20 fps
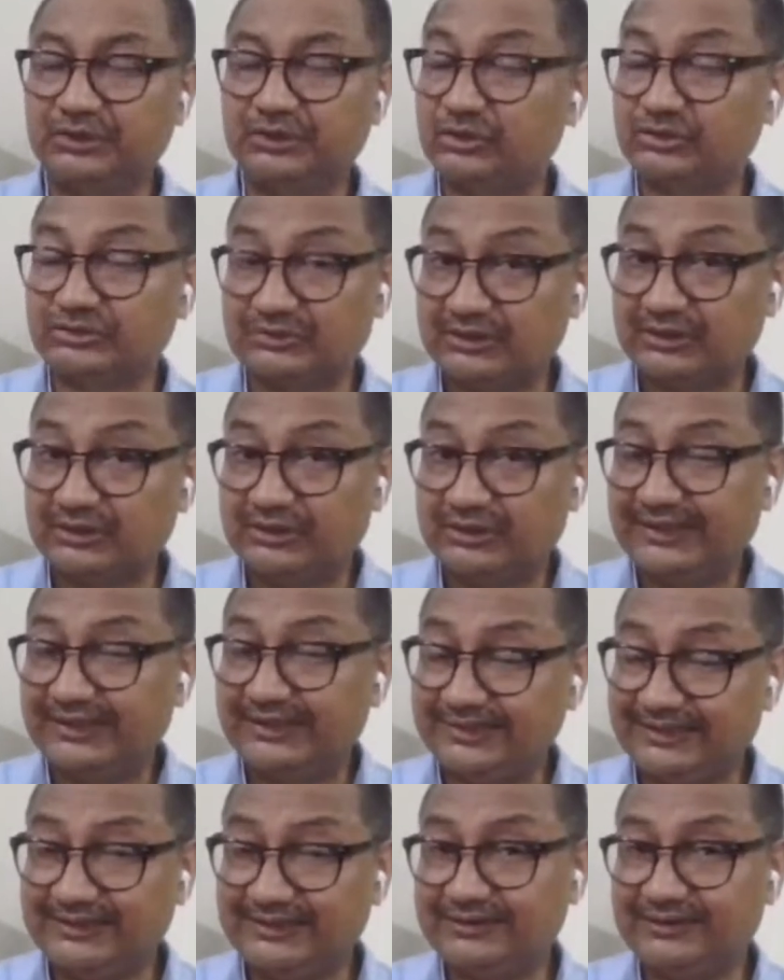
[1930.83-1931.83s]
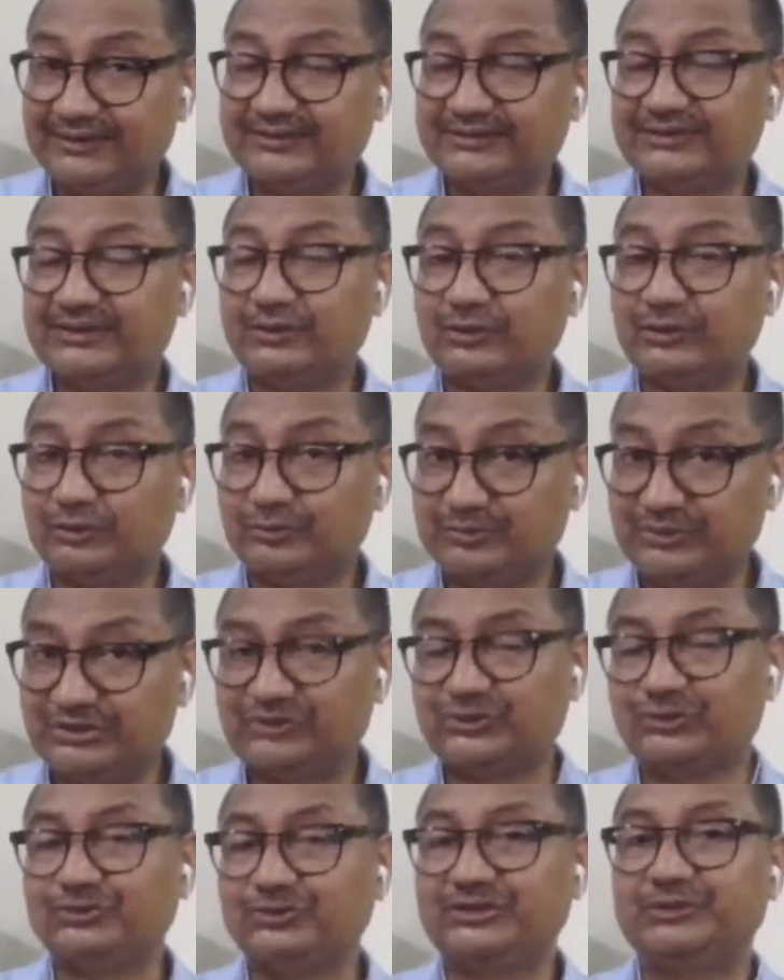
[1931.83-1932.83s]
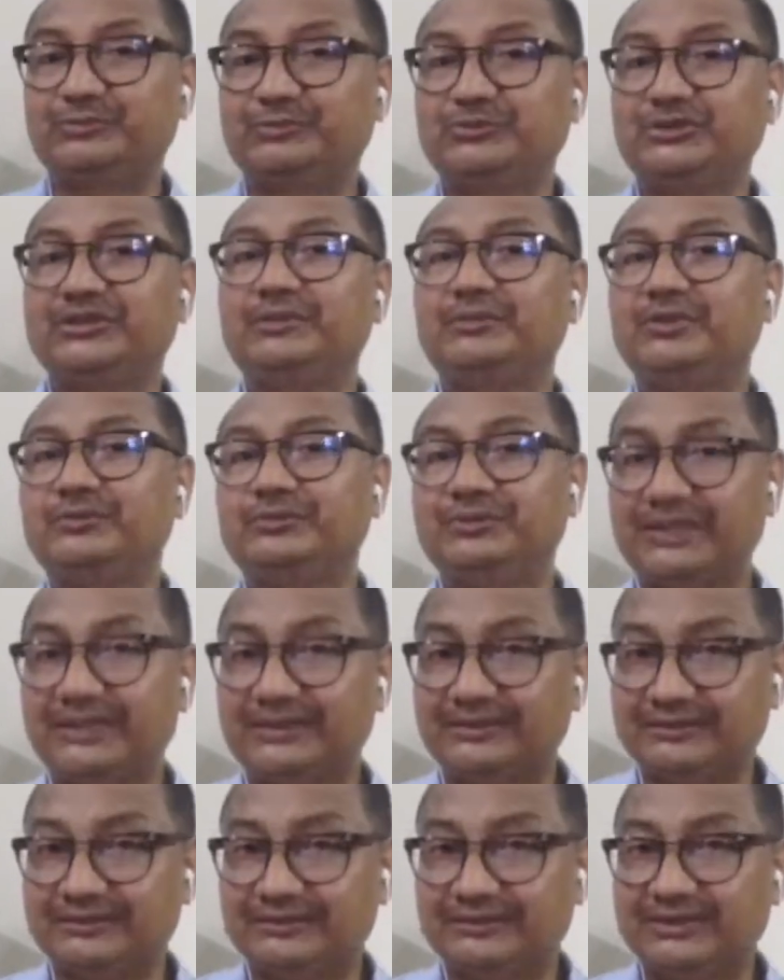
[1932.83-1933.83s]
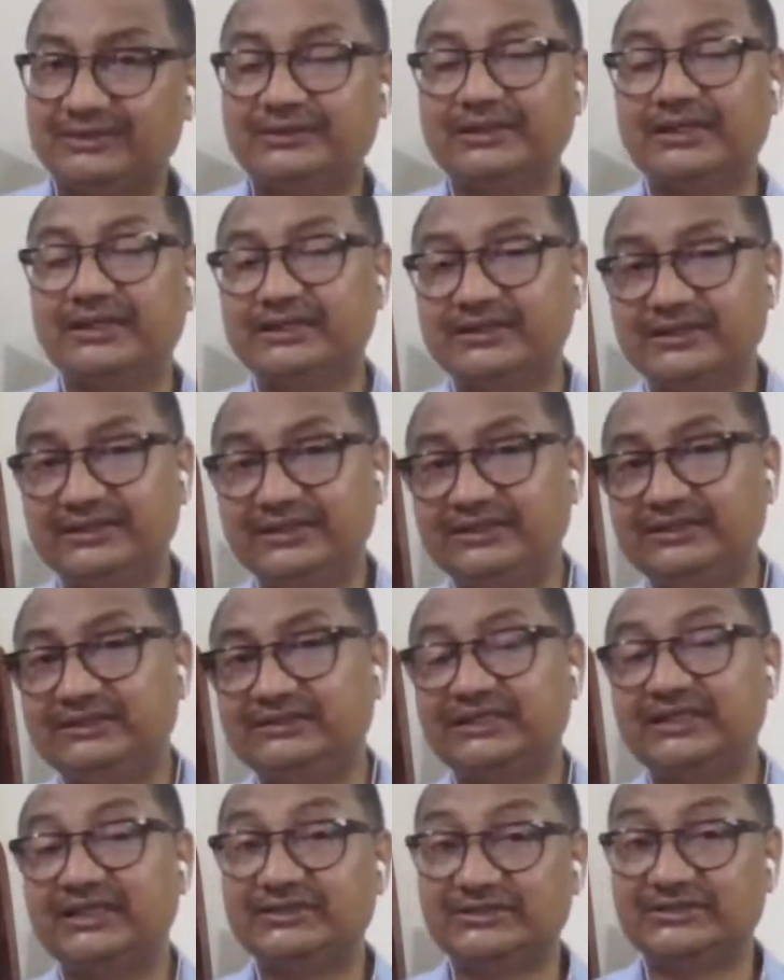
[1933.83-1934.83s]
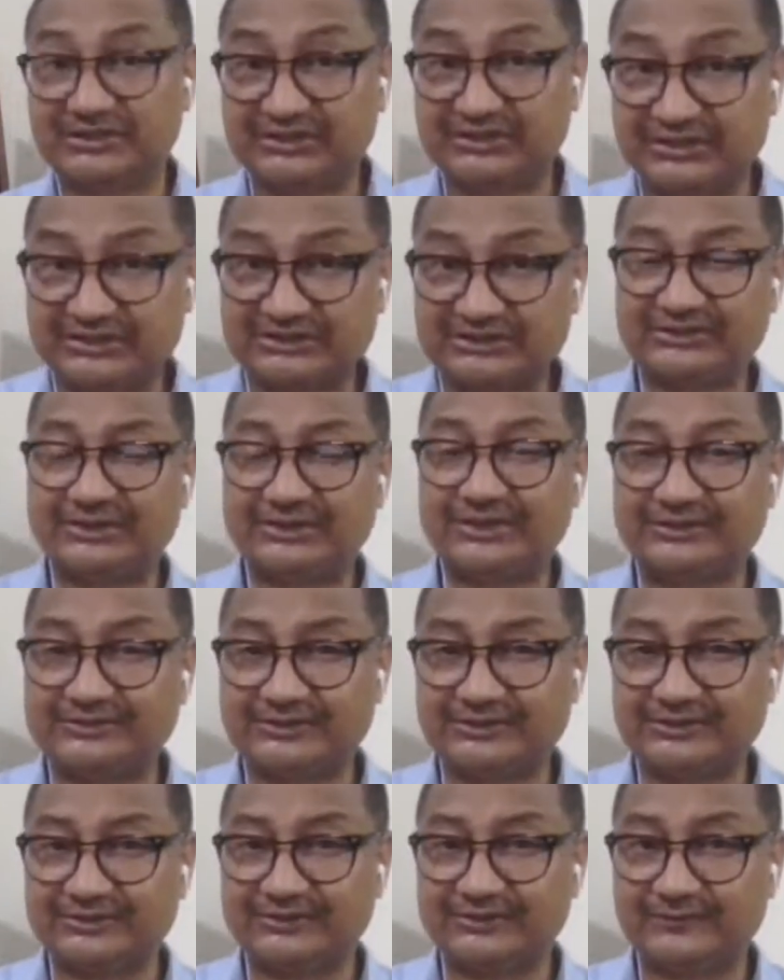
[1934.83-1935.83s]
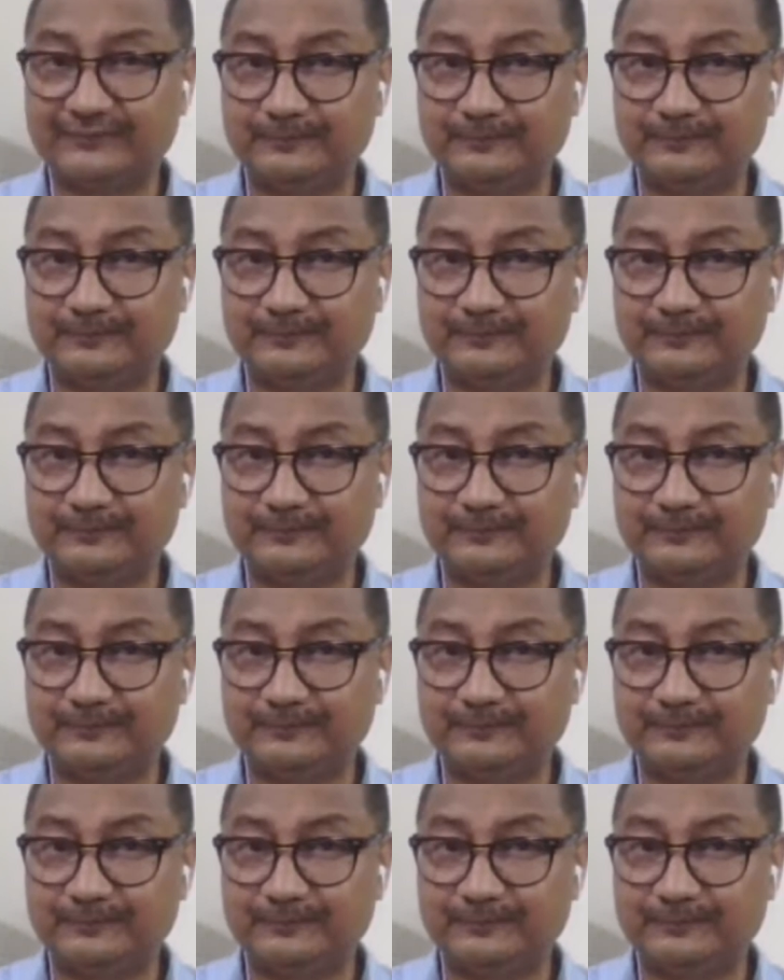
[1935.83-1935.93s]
because again there is a lot of misconception about that that Gandhi is against industrialization.